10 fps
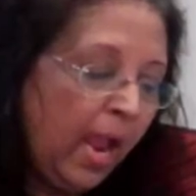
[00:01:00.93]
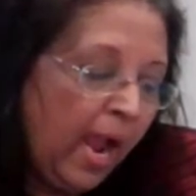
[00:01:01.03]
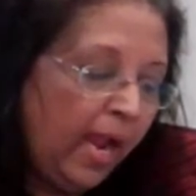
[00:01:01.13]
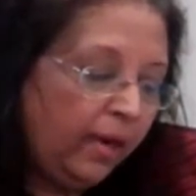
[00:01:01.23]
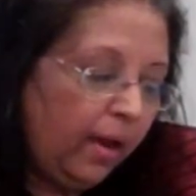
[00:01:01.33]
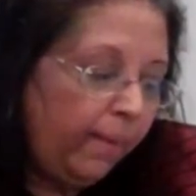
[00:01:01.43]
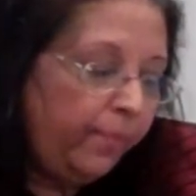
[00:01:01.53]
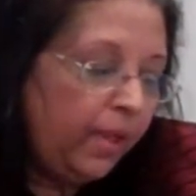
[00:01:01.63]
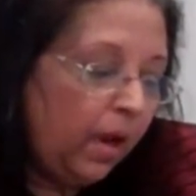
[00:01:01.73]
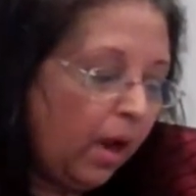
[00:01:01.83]
And
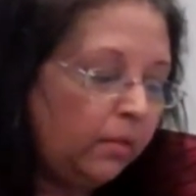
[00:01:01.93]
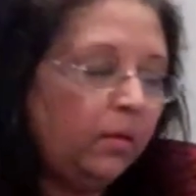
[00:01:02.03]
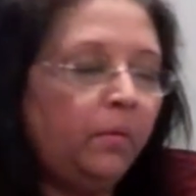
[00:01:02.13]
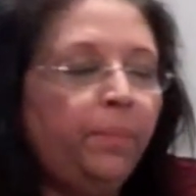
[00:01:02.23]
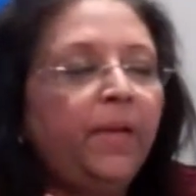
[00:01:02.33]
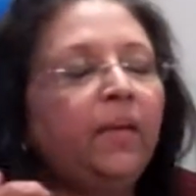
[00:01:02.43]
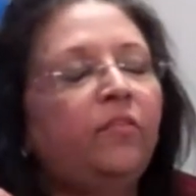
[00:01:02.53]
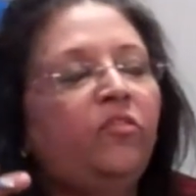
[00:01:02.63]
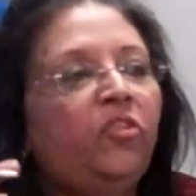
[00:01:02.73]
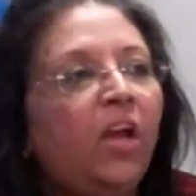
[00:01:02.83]
the other
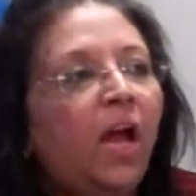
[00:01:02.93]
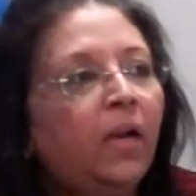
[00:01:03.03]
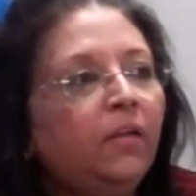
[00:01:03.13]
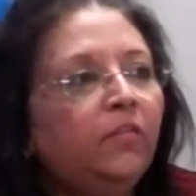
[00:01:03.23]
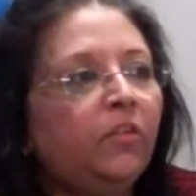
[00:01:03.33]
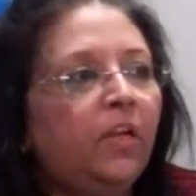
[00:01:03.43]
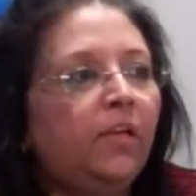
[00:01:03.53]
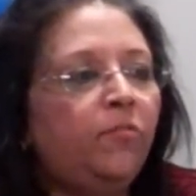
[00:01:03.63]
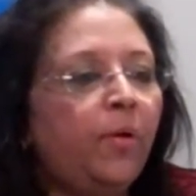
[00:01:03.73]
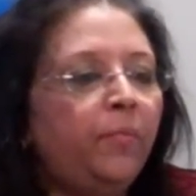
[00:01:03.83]
biggest challenge
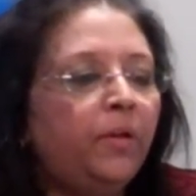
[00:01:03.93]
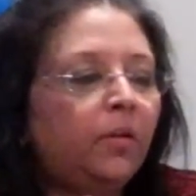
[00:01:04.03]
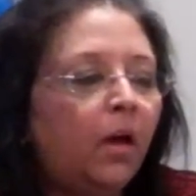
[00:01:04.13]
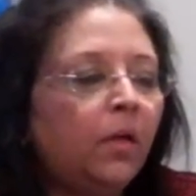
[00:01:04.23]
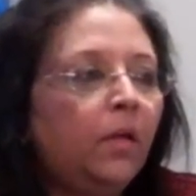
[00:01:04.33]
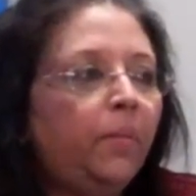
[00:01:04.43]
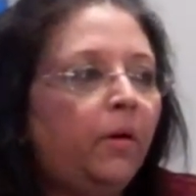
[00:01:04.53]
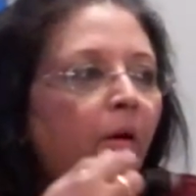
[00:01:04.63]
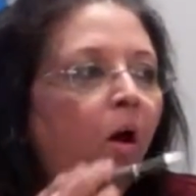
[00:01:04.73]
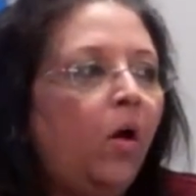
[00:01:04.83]
is when we're talking
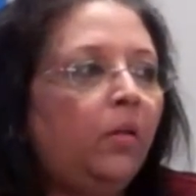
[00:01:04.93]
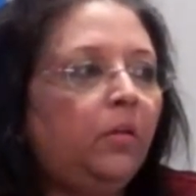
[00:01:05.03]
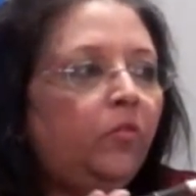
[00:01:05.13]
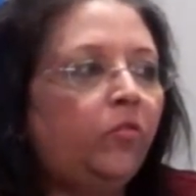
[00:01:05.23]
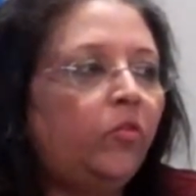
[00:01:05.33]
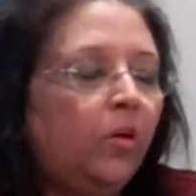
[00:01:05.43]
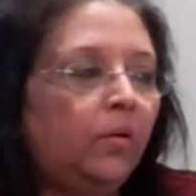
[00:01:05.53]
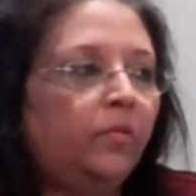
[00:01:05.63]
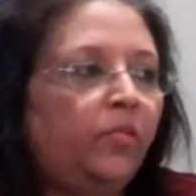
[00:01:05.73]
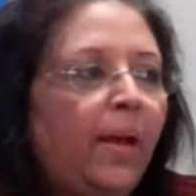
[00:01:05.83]
about all these
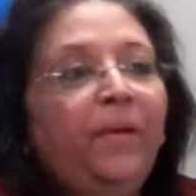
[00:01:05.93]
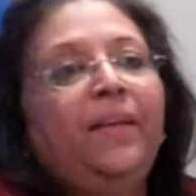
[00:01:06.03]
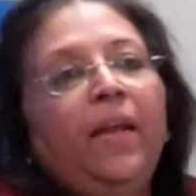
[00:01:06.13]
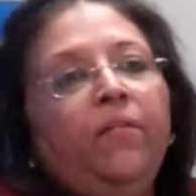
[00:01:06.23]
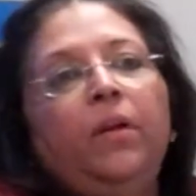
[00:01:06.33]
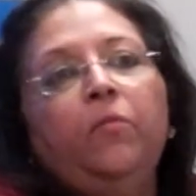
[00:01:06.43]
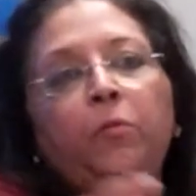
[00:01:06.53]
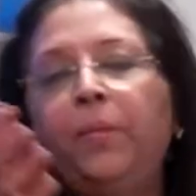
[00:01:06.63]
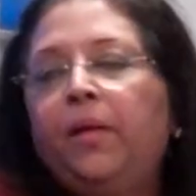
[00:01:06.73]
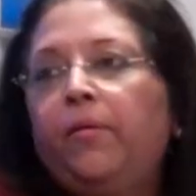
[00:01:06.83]
stoves. I mean, David, it
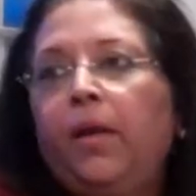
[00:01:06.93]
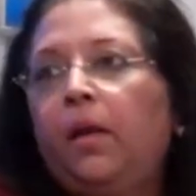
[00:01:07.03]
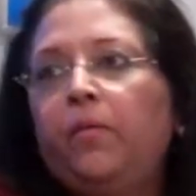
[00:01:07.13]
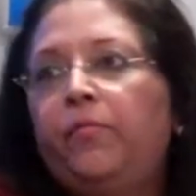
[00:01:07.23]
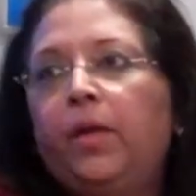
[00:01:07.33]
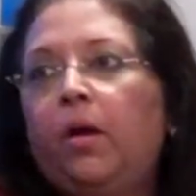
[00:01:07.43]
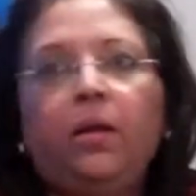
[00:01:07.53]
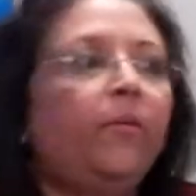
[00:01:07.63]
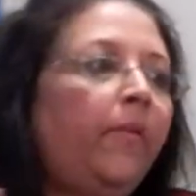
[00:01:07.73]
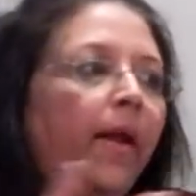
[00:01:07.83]
would be great if we got a
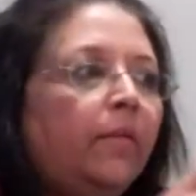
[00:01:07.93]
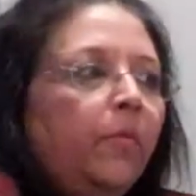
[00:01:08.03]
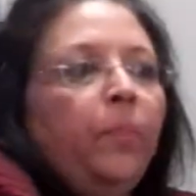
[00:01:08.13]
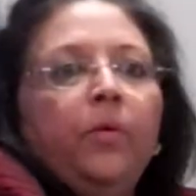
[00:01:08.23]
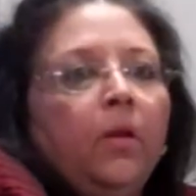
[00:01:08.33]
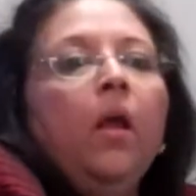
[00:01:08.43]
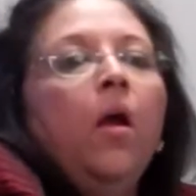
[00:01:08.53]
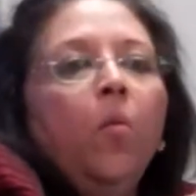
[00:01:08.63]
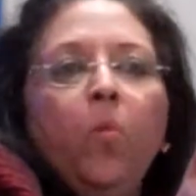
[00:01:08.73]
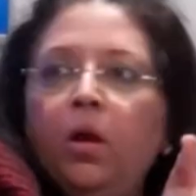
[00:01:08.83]
grant to put
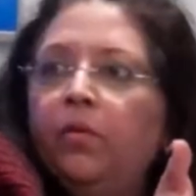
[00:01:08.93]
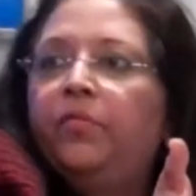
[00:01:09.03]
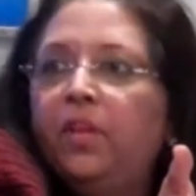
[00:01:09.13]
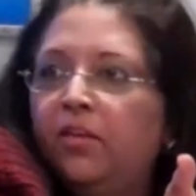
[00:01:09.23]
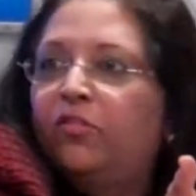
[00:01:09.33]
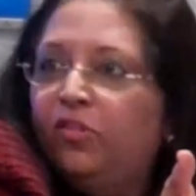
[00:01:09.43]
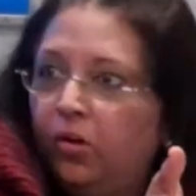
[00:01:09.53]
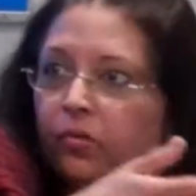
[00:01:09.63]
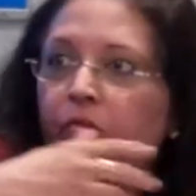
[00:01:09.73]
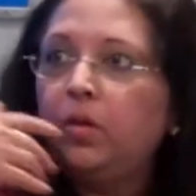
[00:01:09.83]
one of these
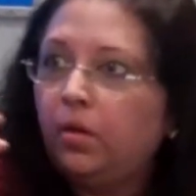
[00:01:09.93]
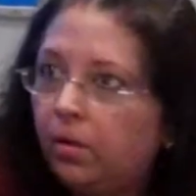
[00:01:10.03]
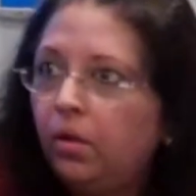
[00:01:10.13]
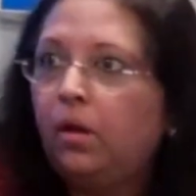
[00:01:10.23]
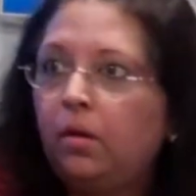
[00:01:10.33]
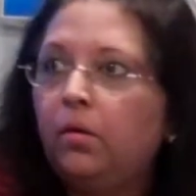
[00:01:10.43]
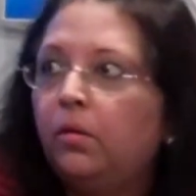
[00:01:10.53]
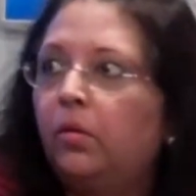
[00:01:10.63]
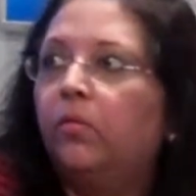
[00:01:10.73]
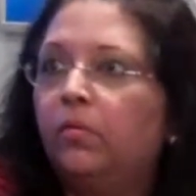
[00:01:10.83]
stoves in,
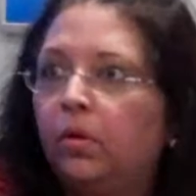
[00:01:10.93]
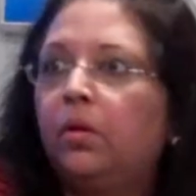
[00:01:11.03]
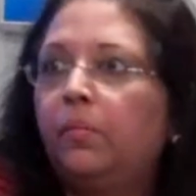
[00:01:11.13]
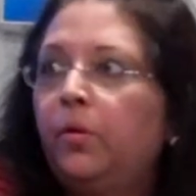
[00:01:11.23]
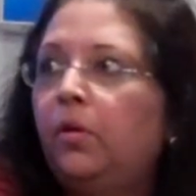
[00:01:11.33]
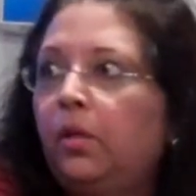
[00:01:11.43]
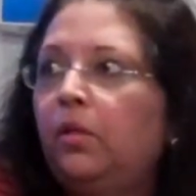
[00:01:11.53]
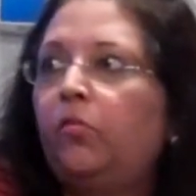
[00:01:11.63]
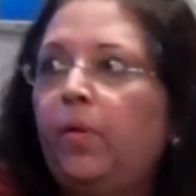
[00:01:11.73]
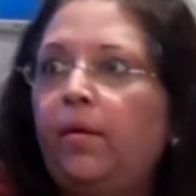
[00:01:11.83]
the rural
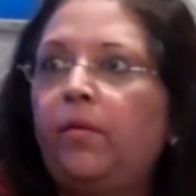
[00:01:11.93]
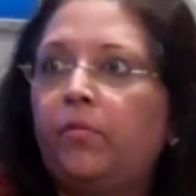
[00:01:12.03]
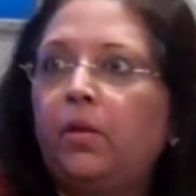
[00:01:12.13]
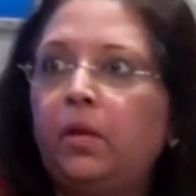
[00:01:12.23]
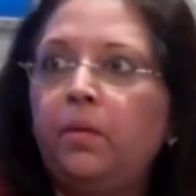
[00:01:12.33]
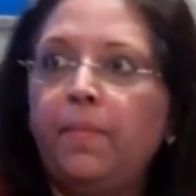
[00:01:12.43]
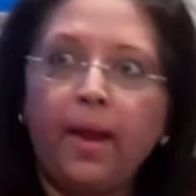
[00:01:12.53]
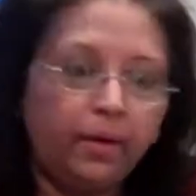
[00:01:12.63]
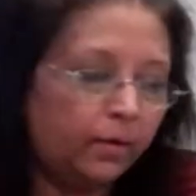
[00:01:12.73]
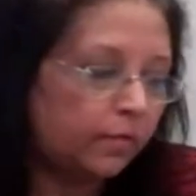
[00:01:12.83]
communities where it really
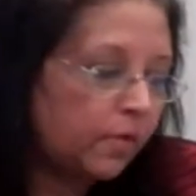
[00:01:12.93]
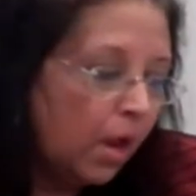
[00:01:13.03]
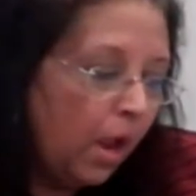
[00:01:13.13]
matters.